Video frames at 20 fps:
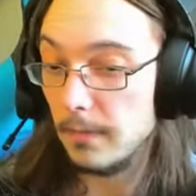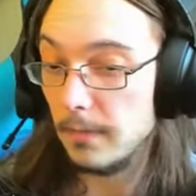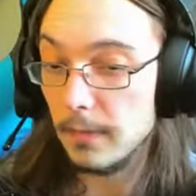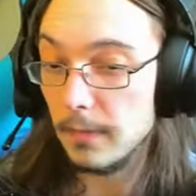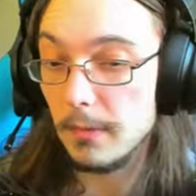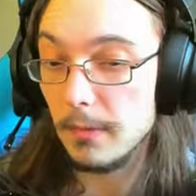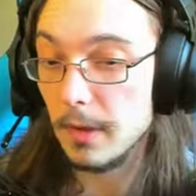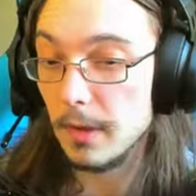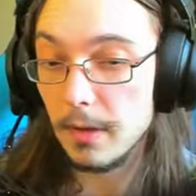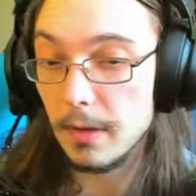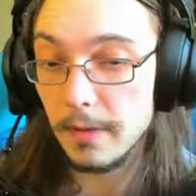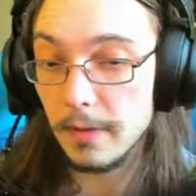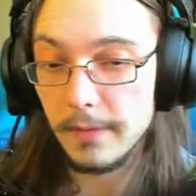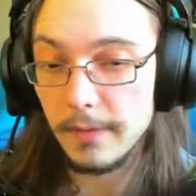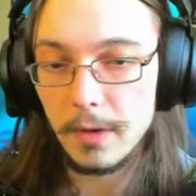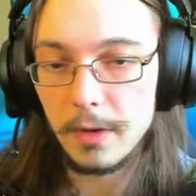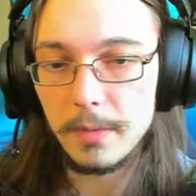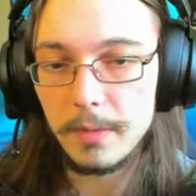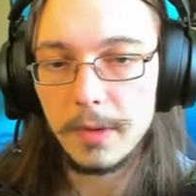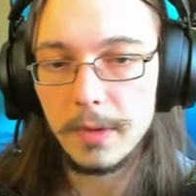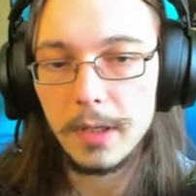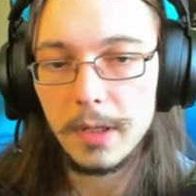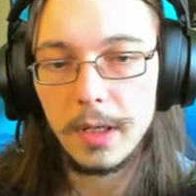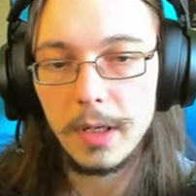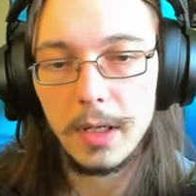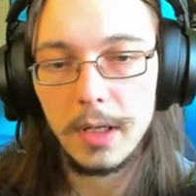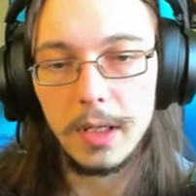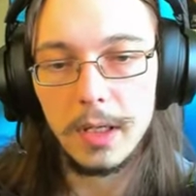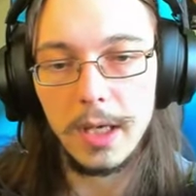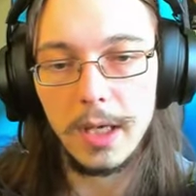You want to call it a farm?
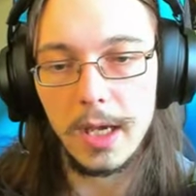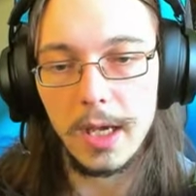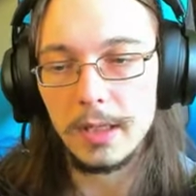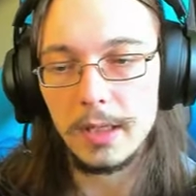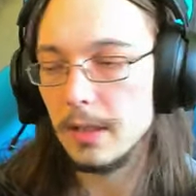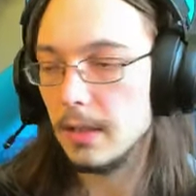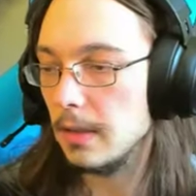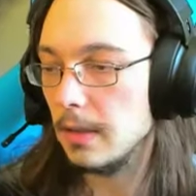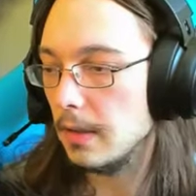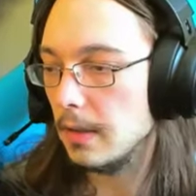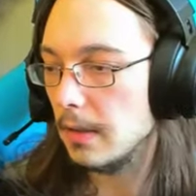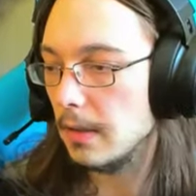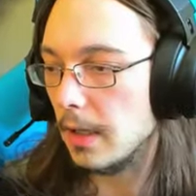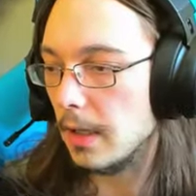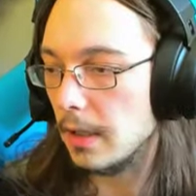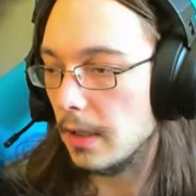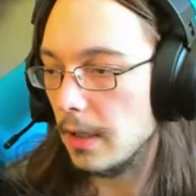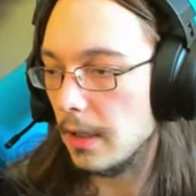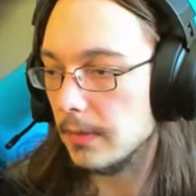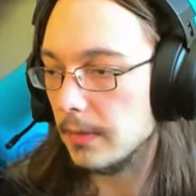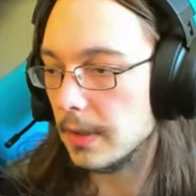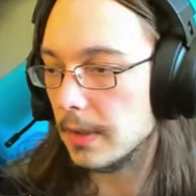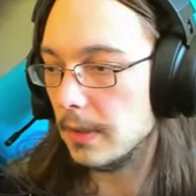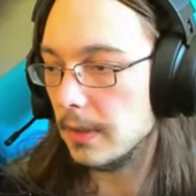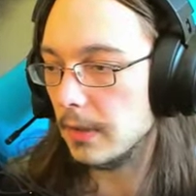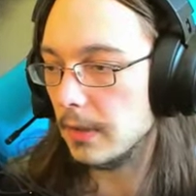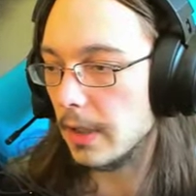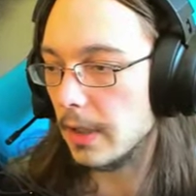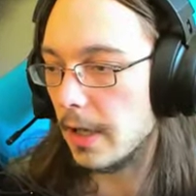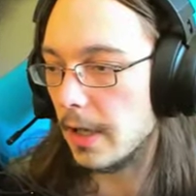Yet. I, I was going to
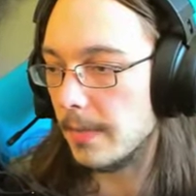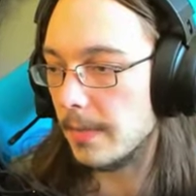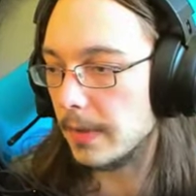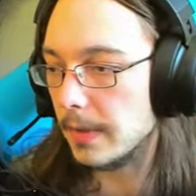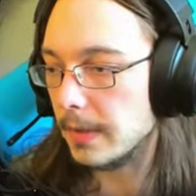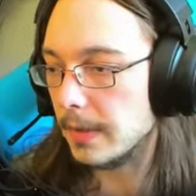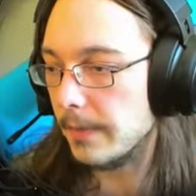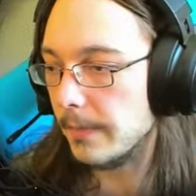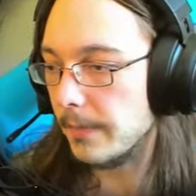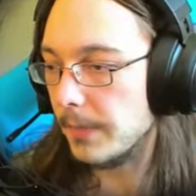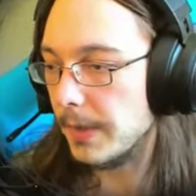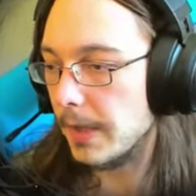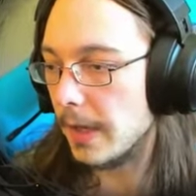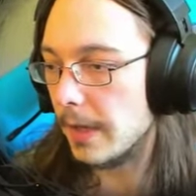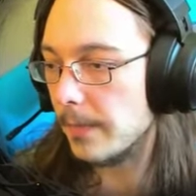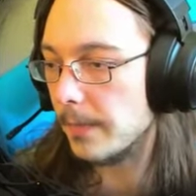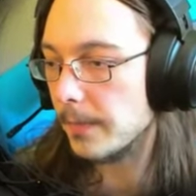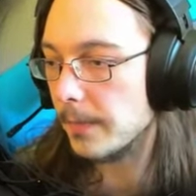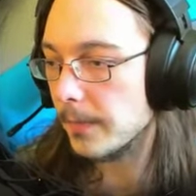look it up, but um, yeah.